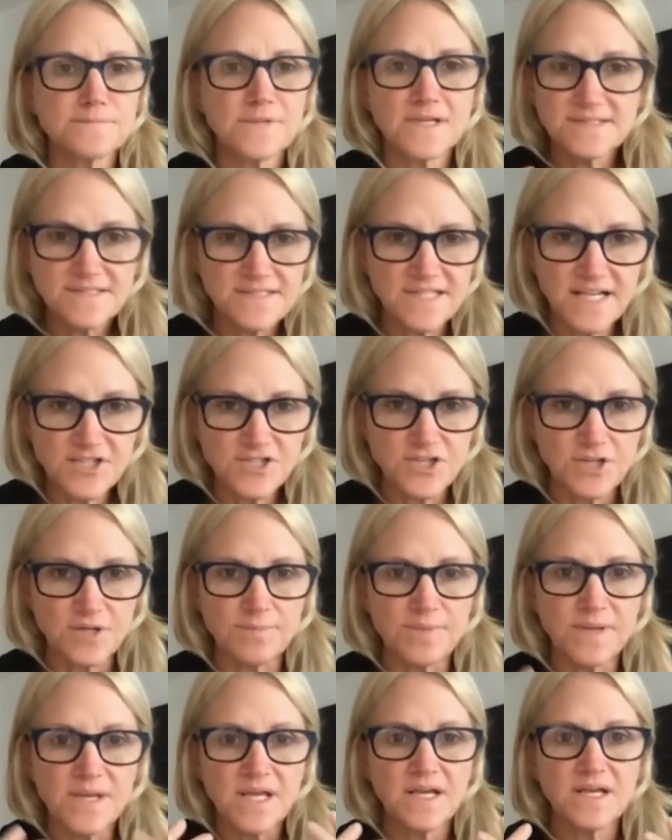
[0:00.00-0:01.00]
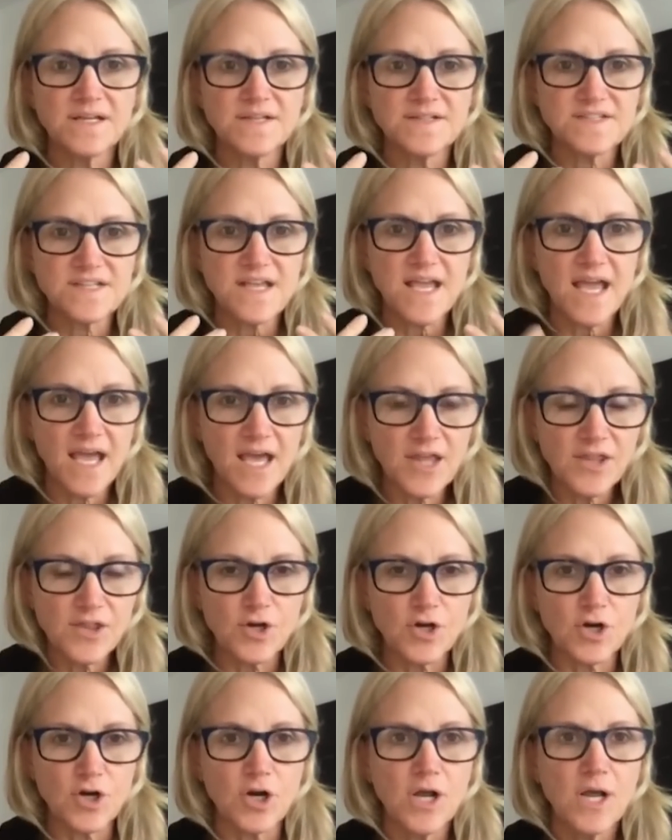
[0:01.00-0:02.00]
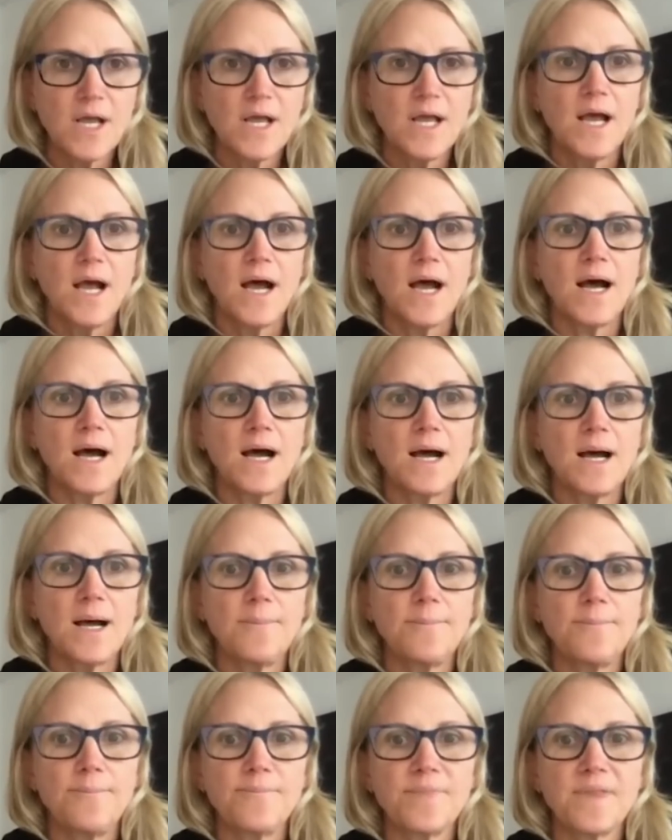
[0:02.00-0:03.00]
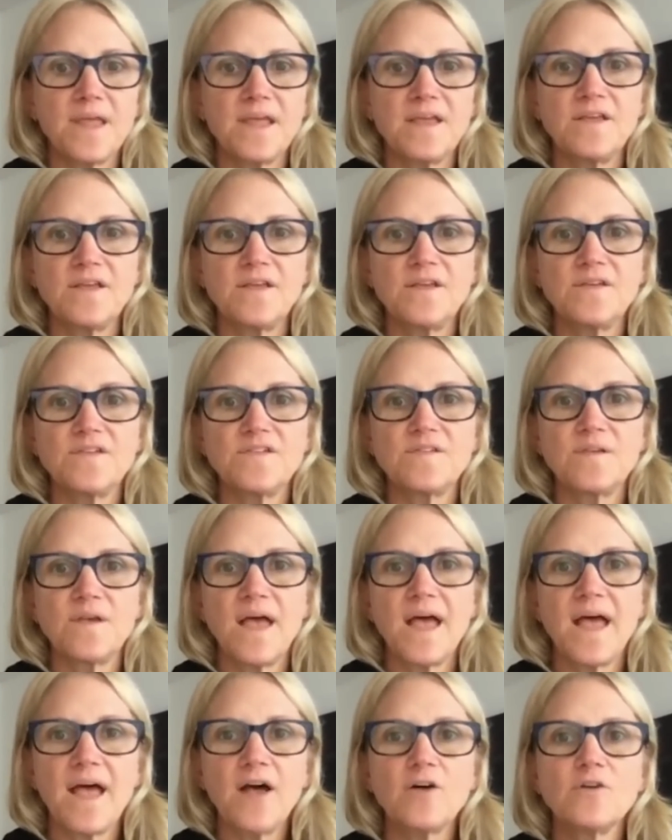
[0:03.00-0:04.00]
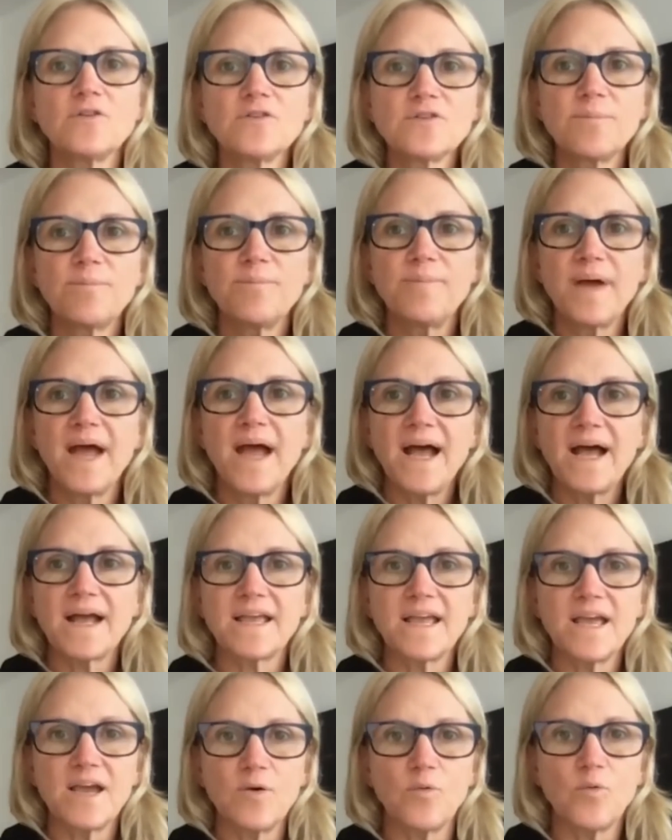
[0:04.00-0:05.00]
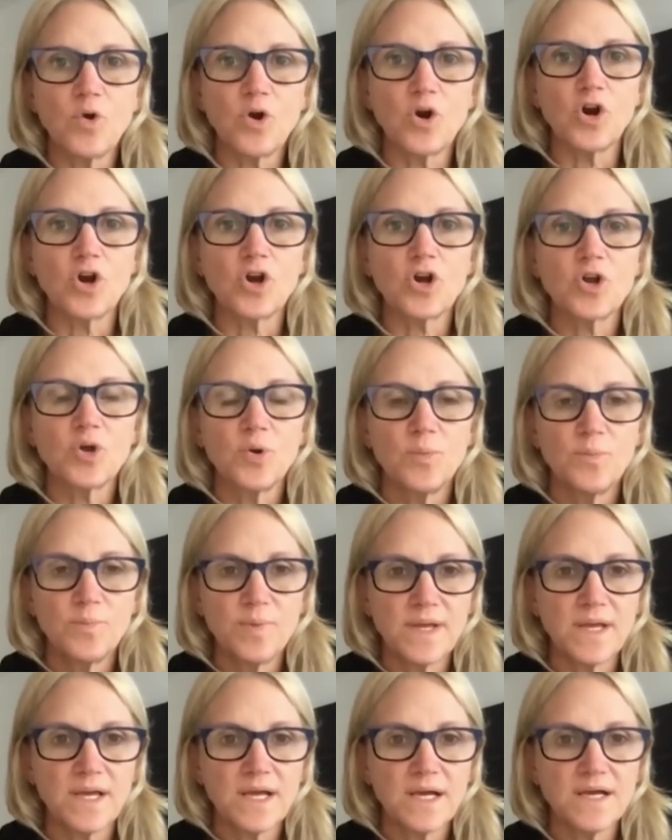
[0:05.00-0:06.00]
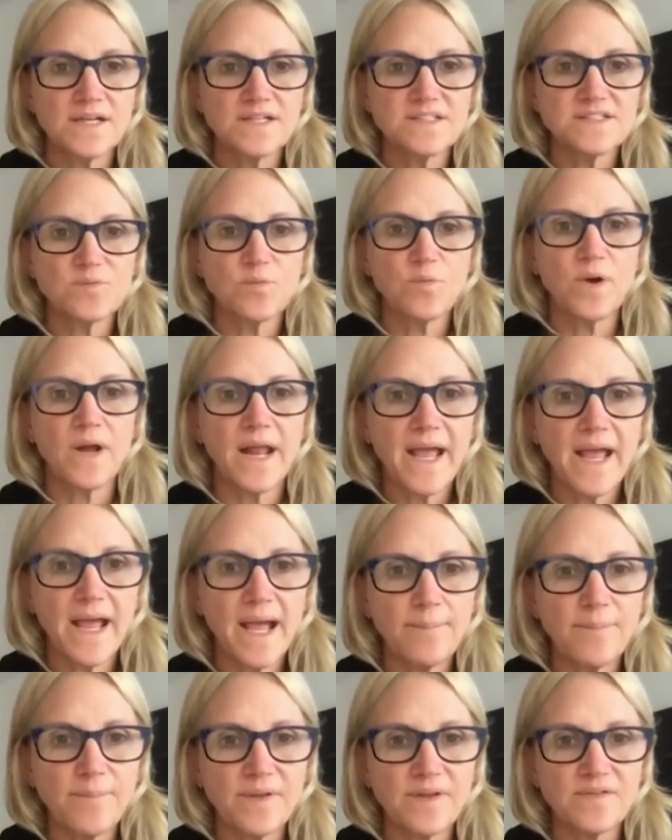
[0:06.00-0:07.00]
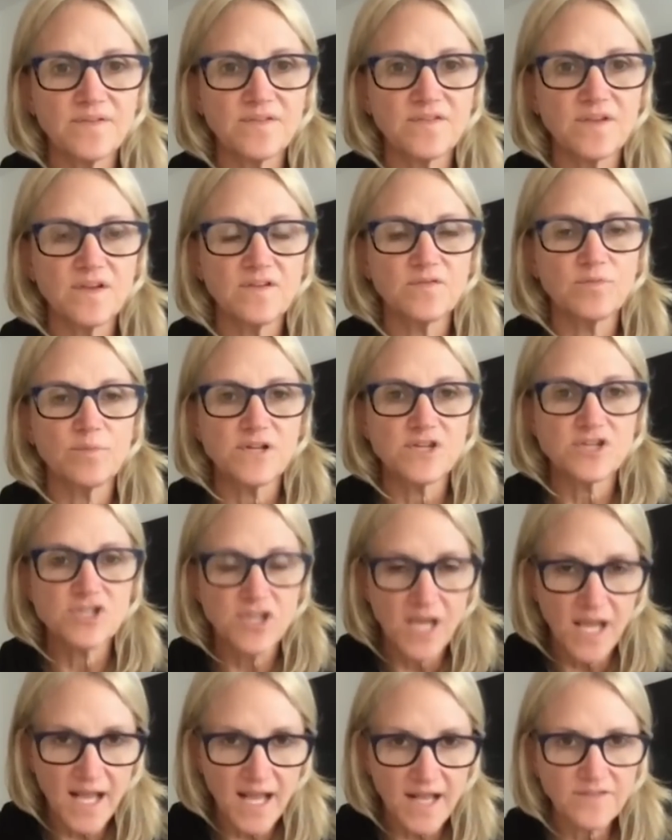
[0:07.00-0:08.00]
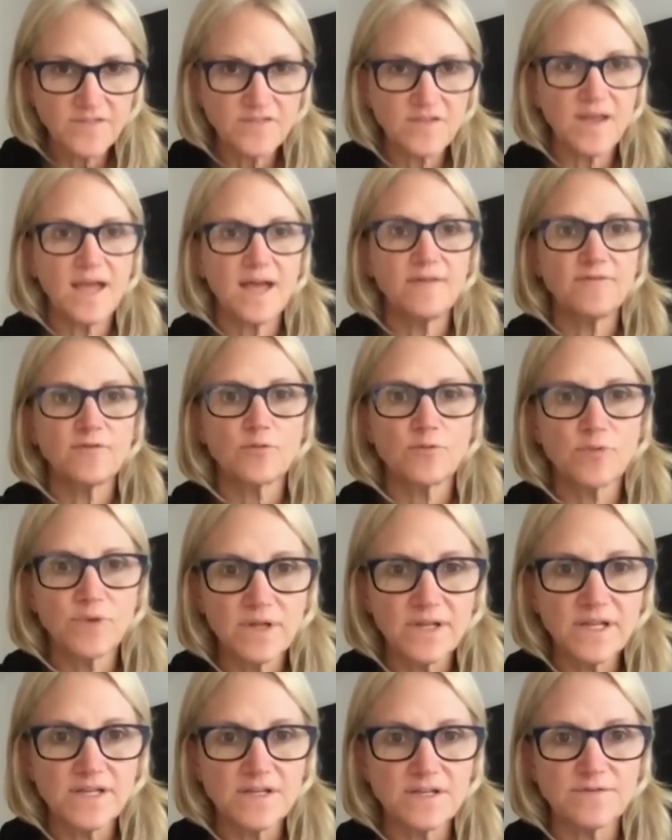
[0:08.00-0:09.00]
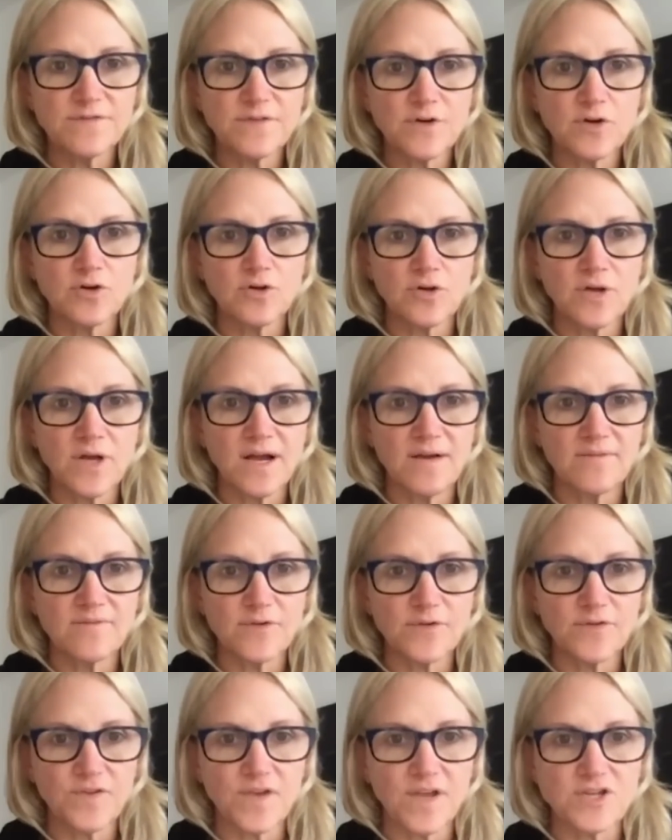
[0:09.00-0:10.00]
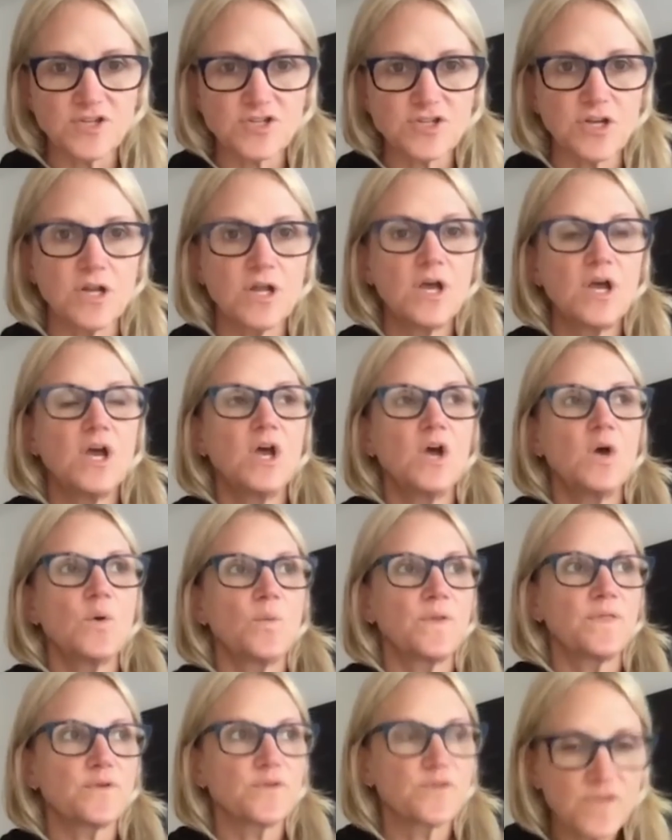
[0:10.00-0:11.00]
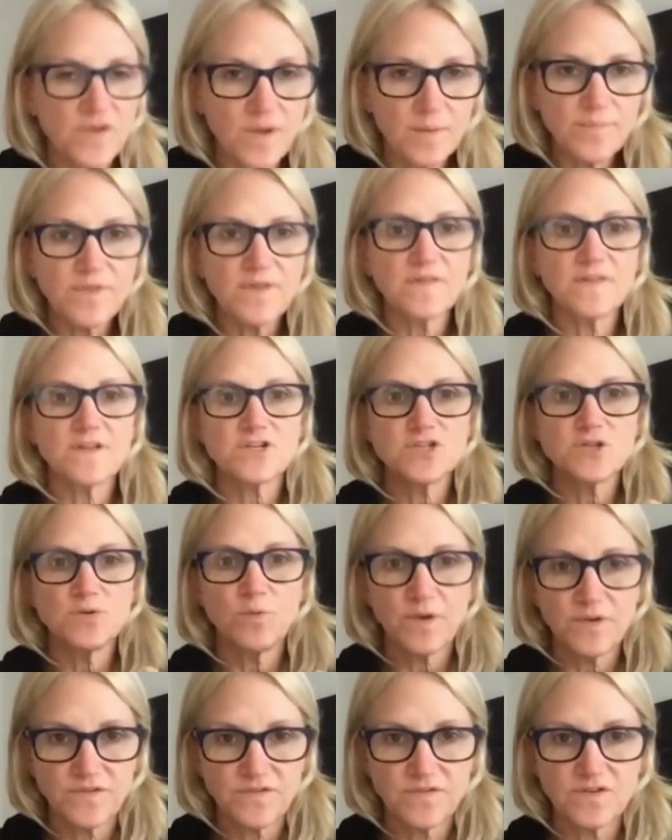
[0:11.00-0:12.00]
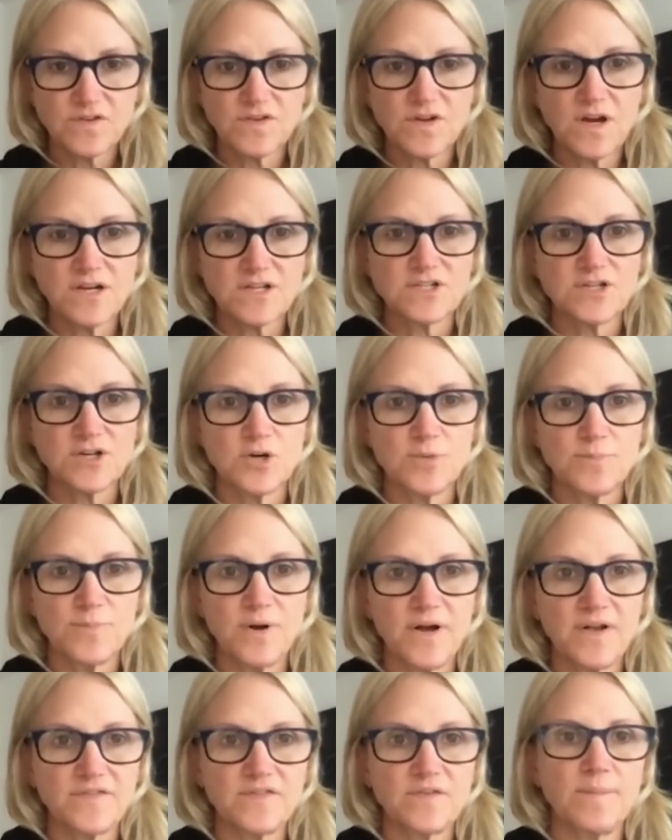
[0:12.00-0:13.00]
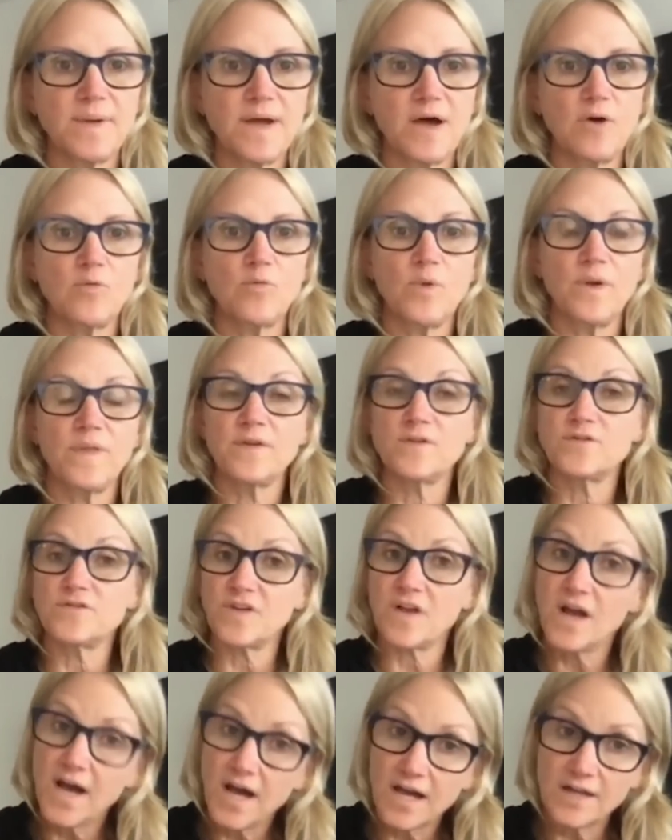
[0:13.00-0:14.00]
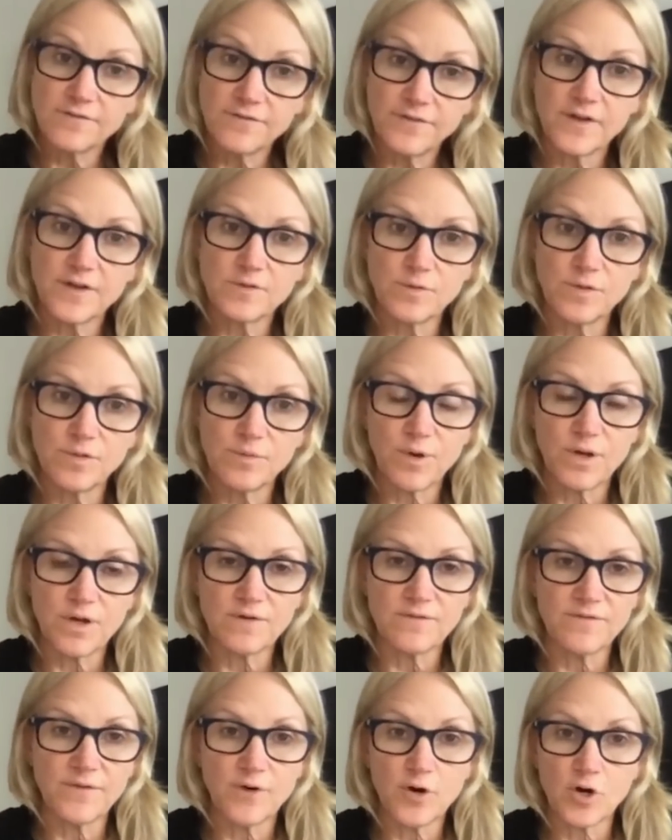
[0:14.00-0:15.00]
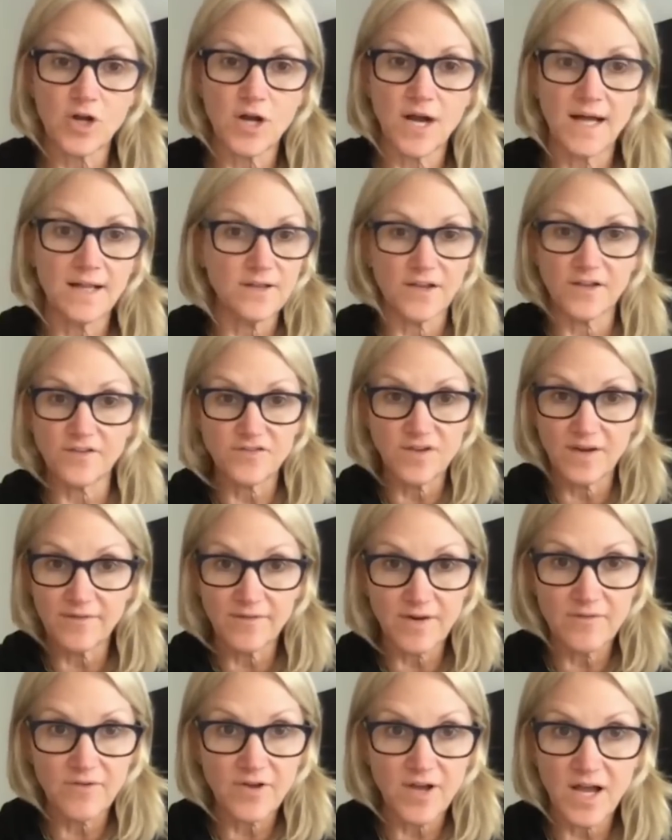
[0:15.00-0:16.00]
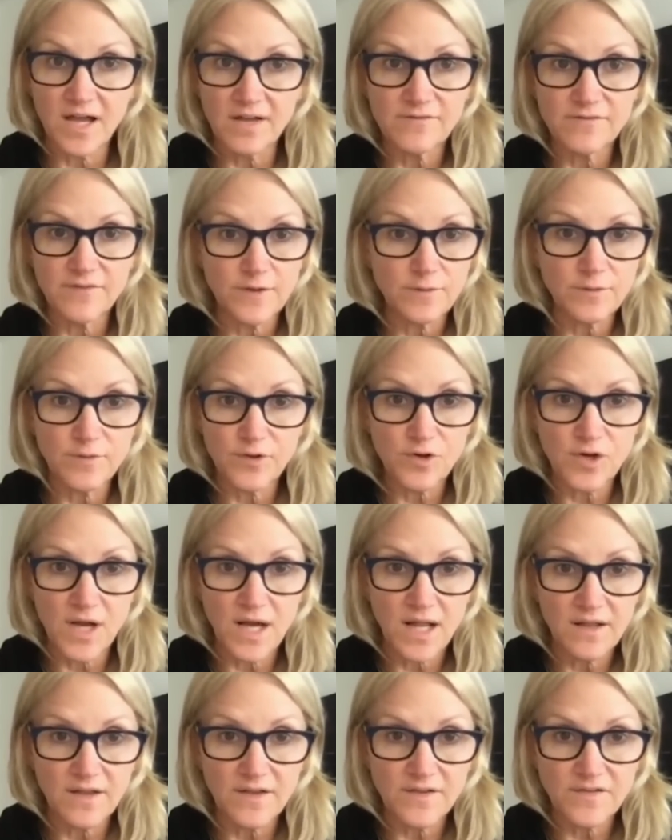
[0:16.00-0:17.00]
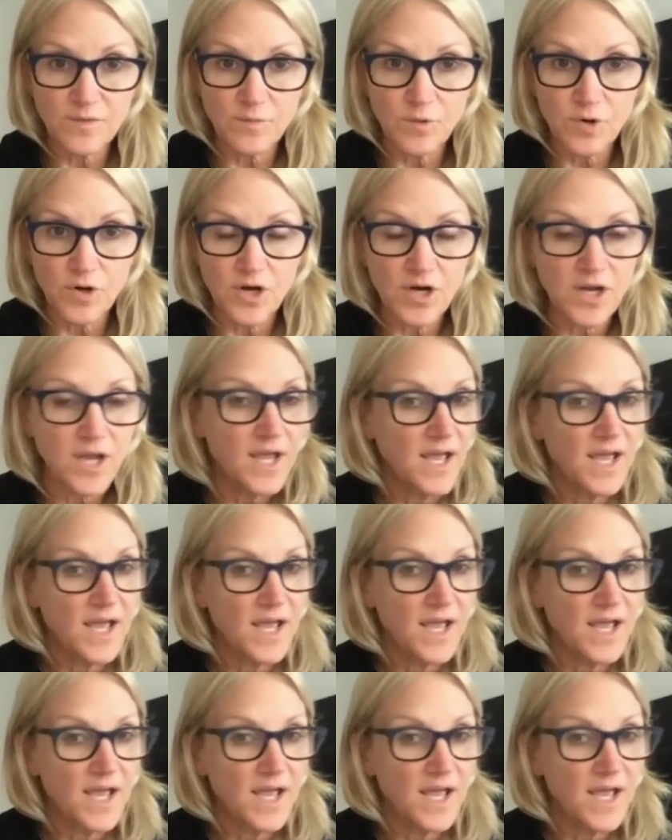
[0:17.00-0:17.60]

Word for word: session, because Heather is held back at work, because what happens is when she has to have a really difficult conversation, when there's something that she wants to talk to her boss about, when there's a conflict with one of her colleagues. You ever have a conflict with your colleagues at work?